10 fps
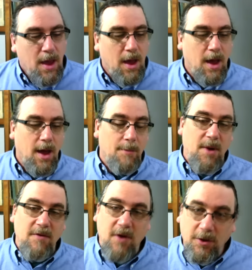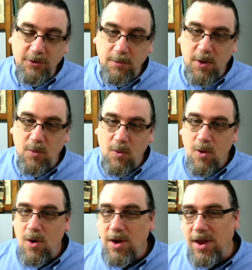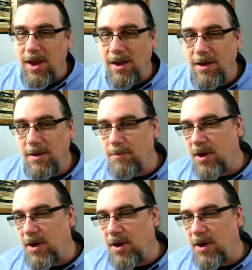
Um, I've also been working,